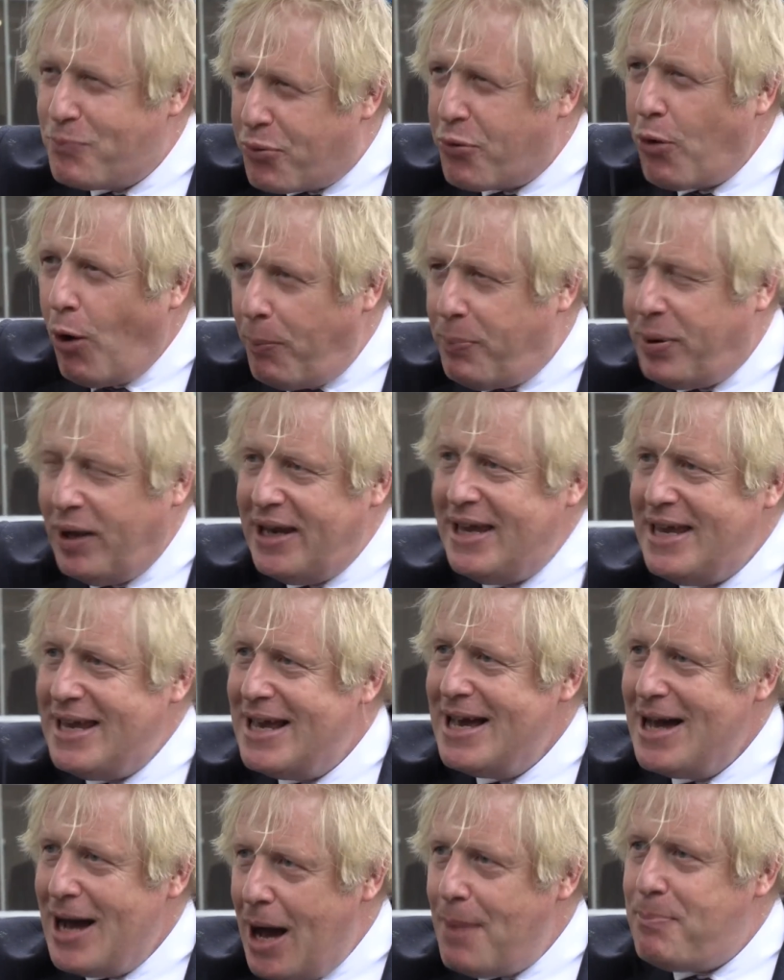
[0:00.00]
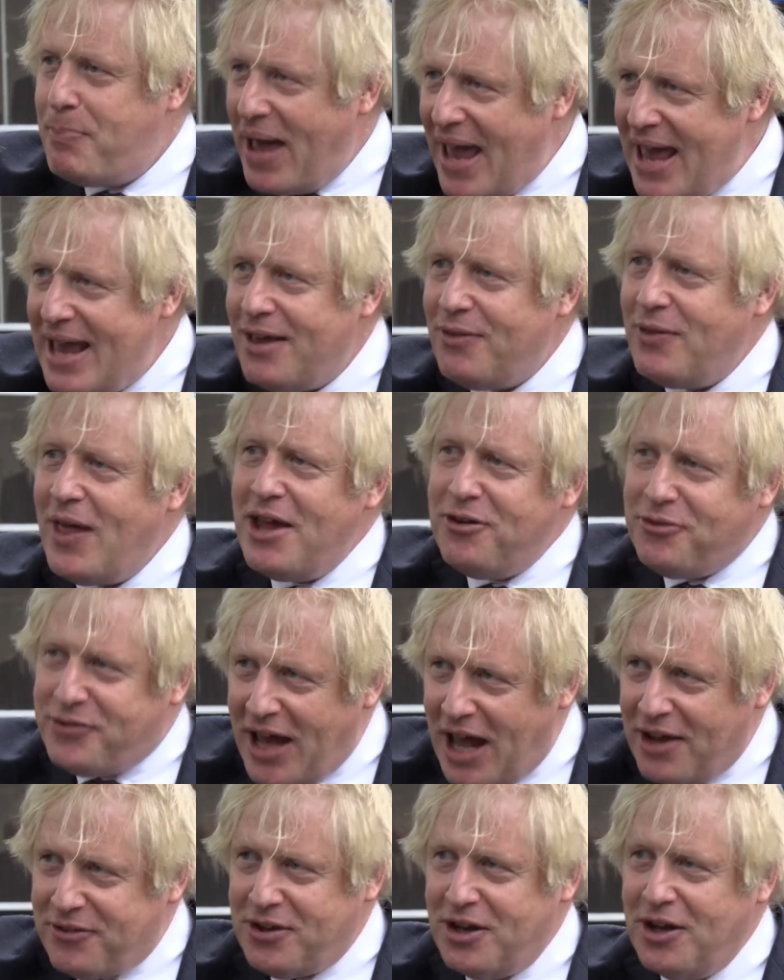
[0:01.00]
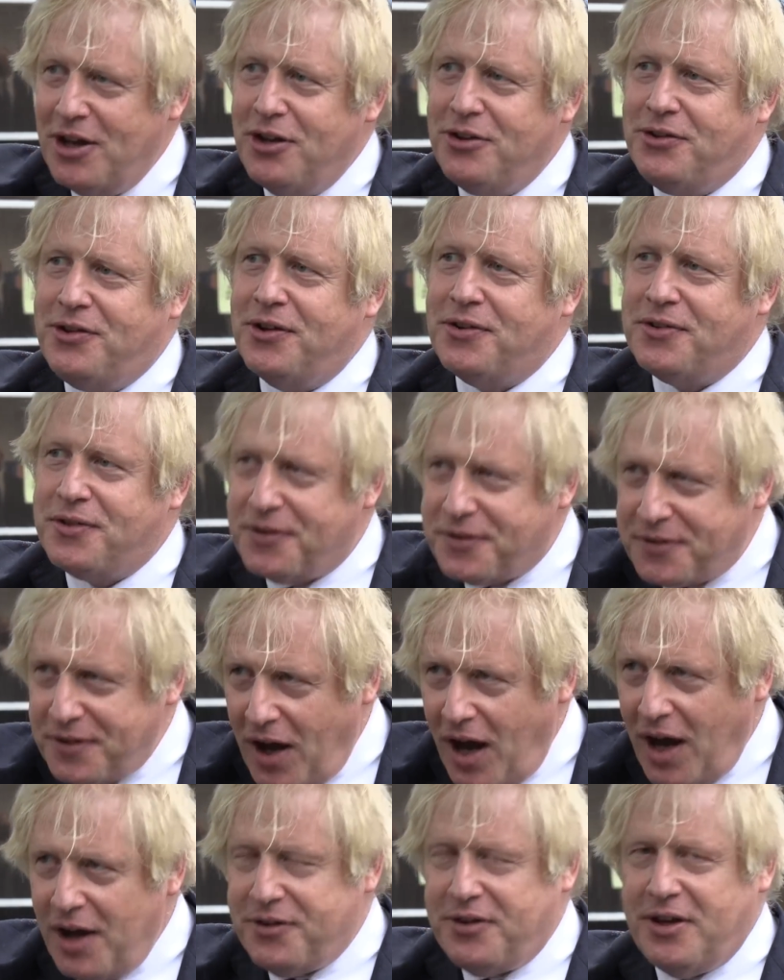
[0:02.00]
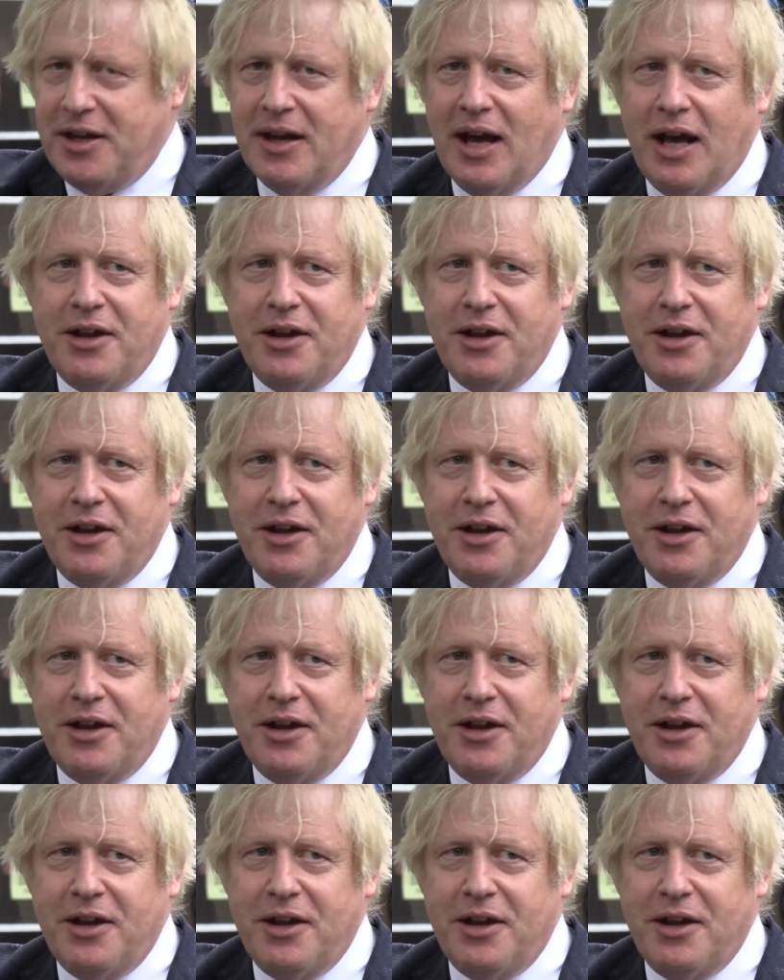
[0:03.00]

properly paying their debt to society.